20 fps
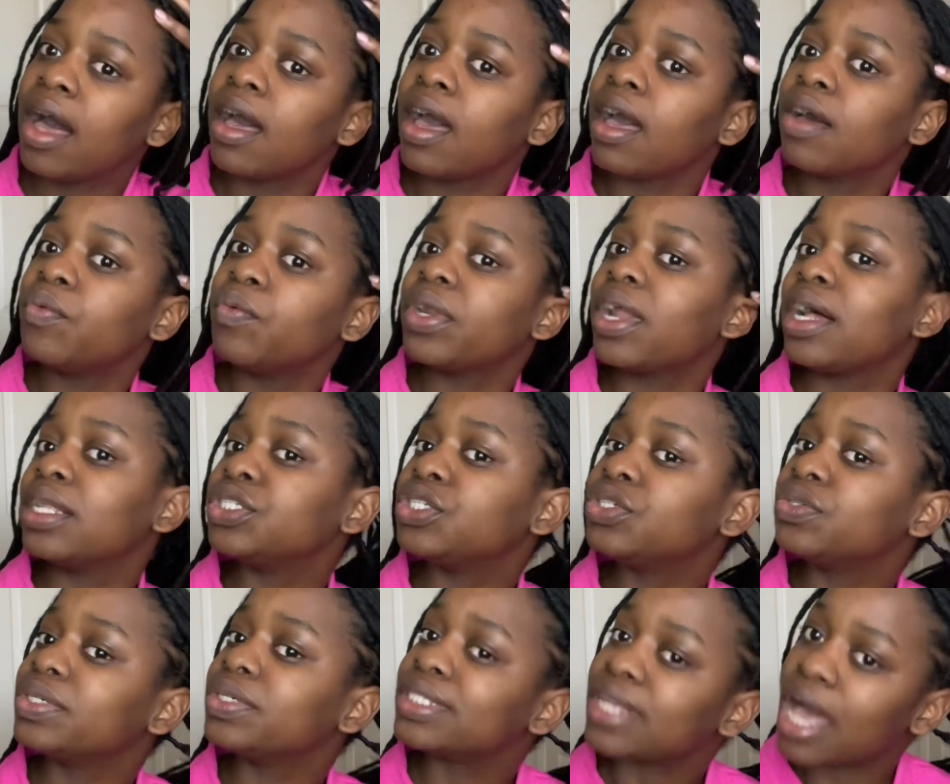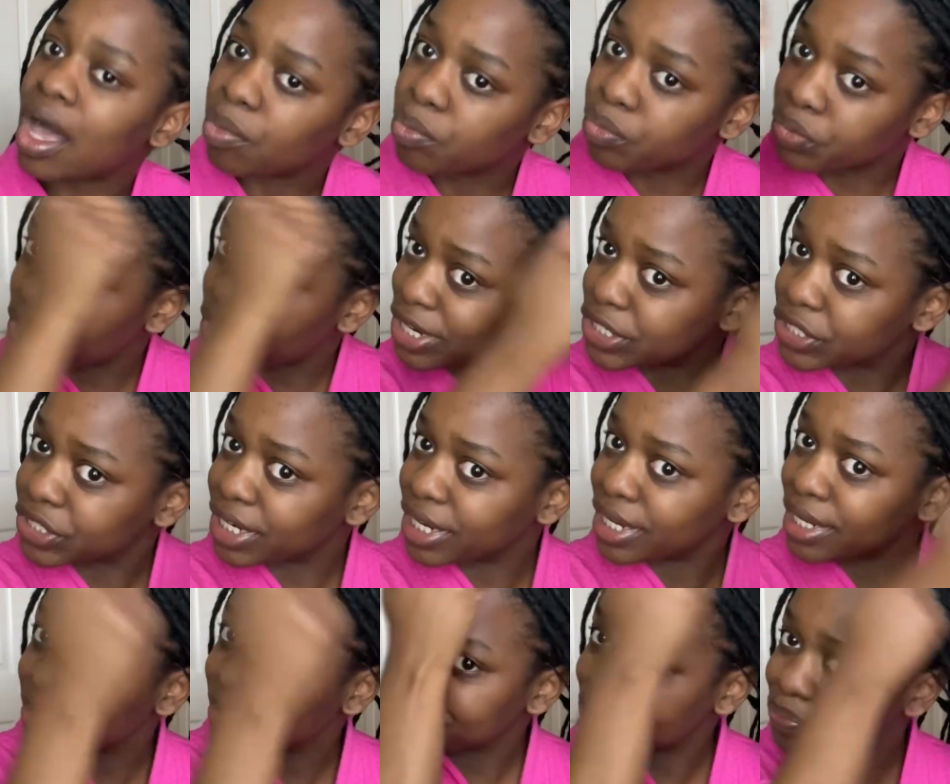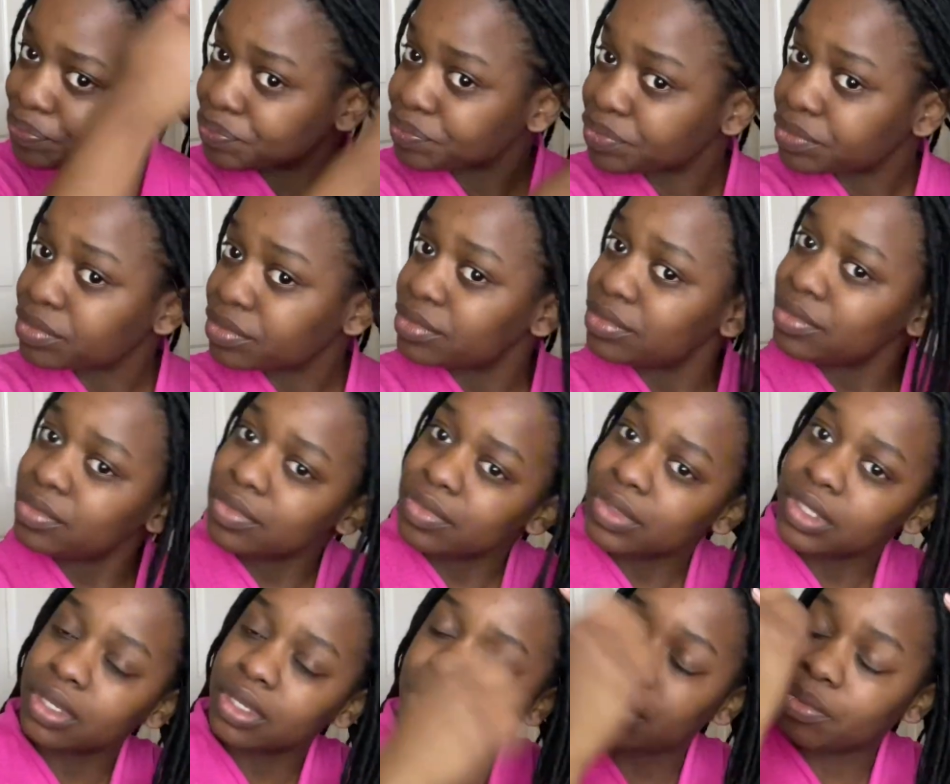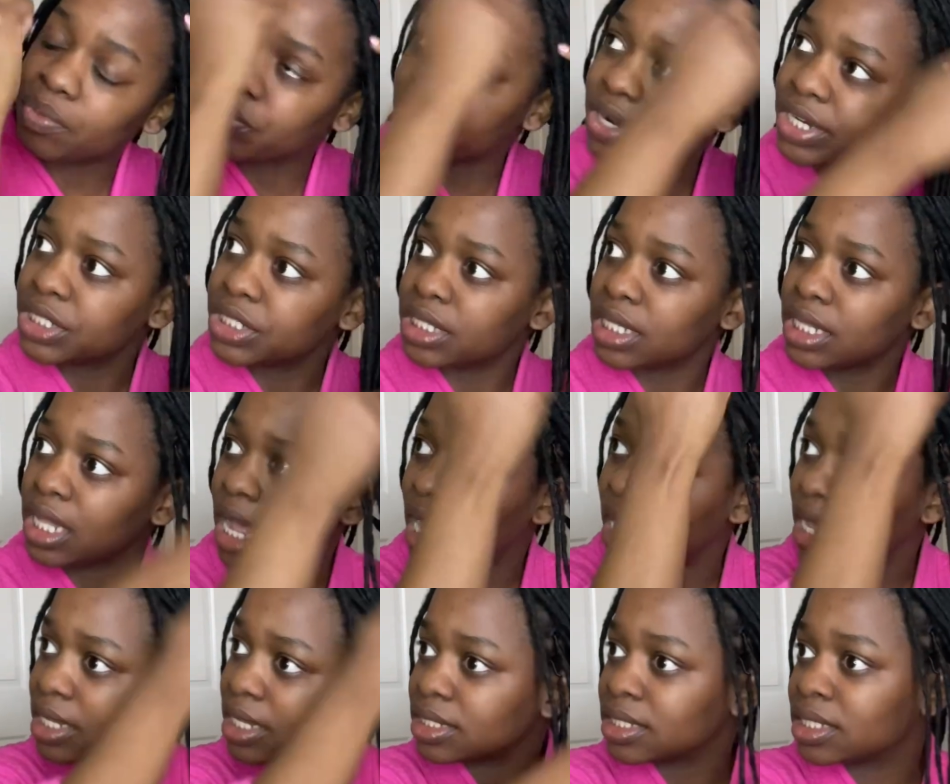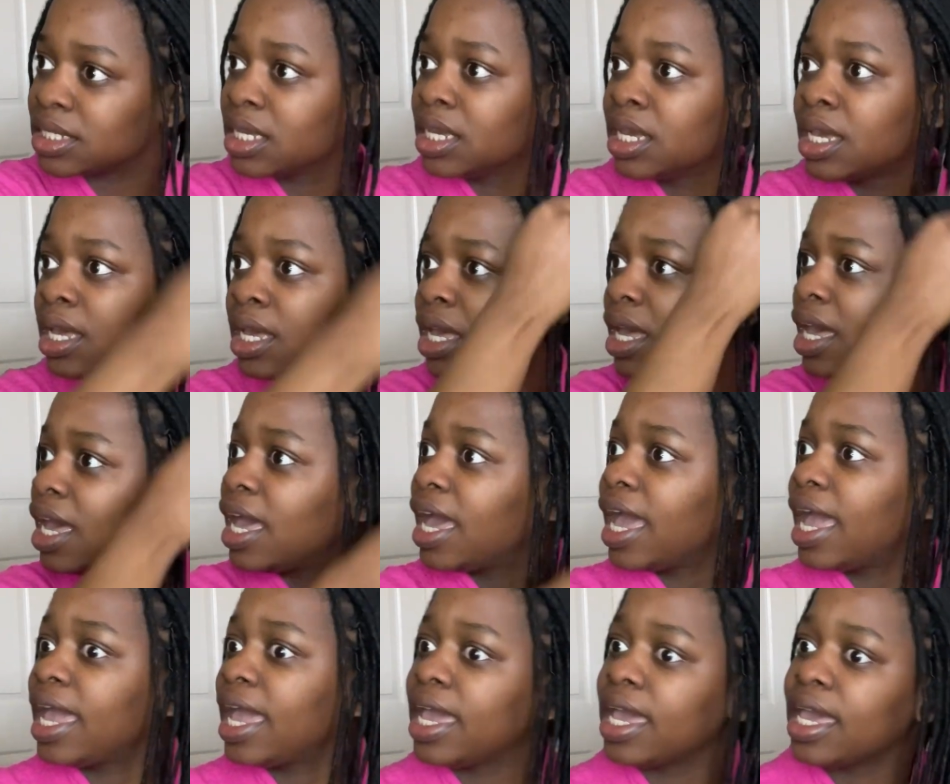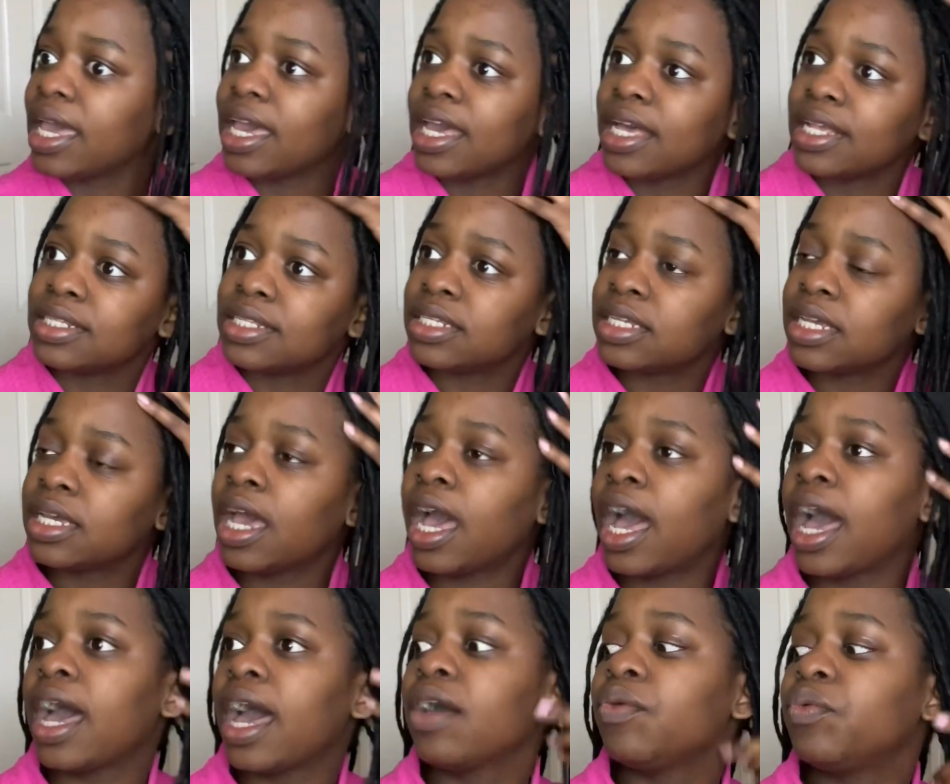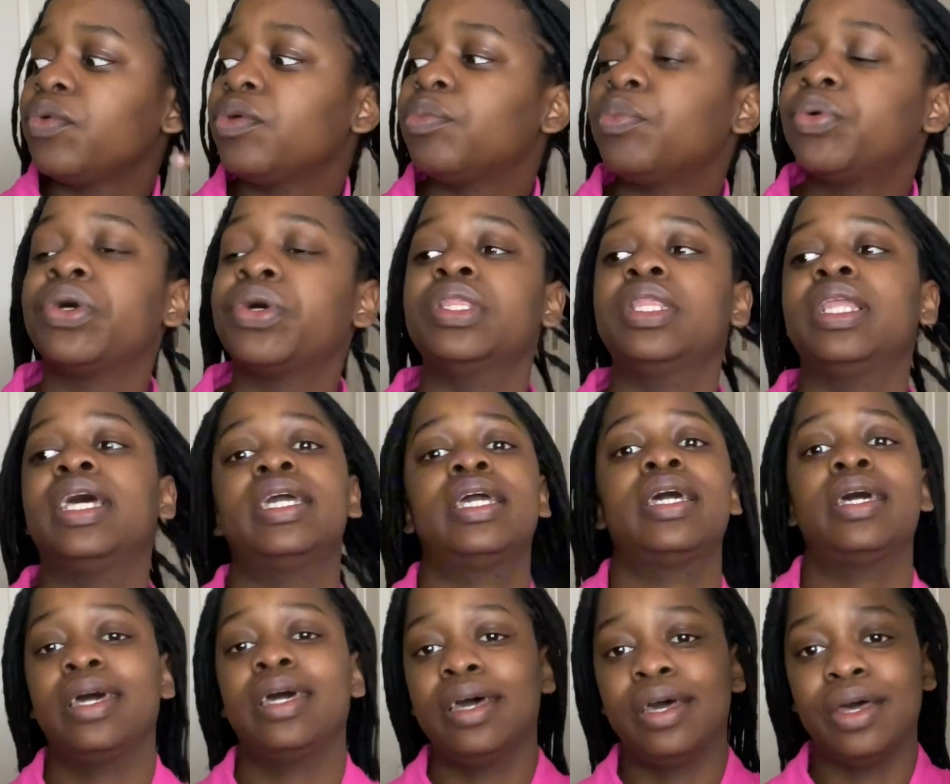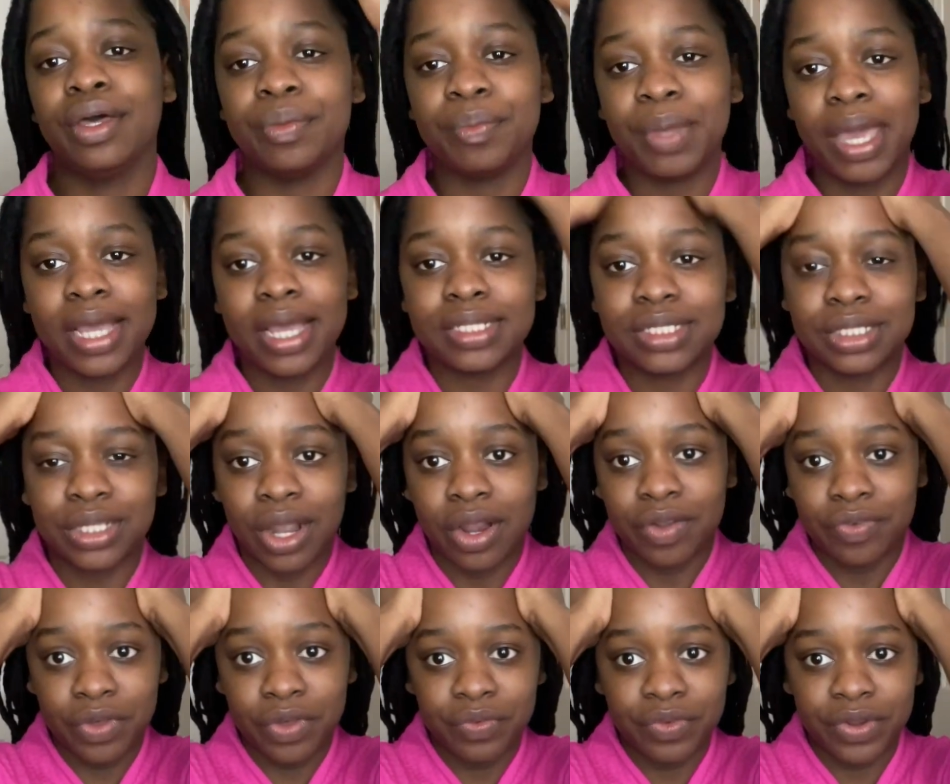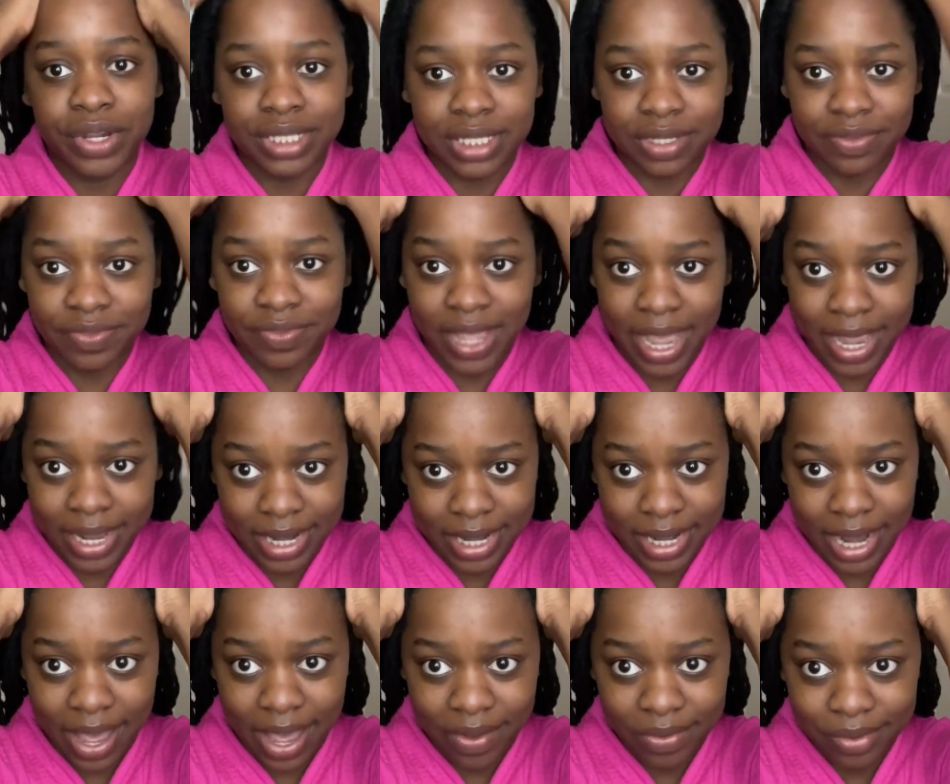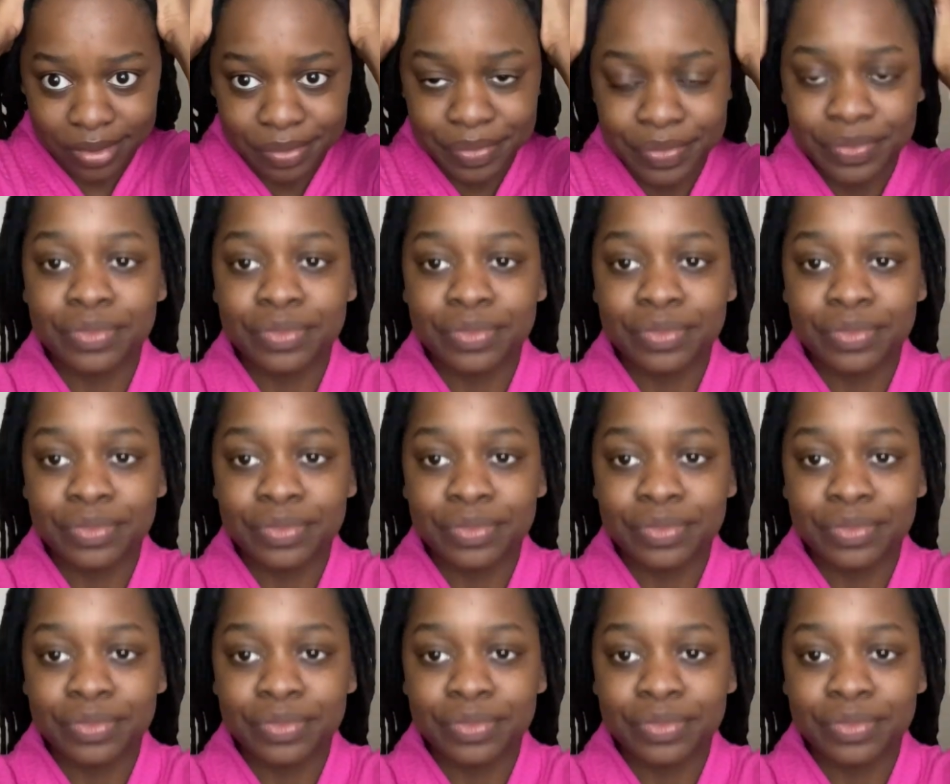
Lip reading: what I'll do is I'll brush it and brush the locks, and I will put like a head scarf over it to flatten it out.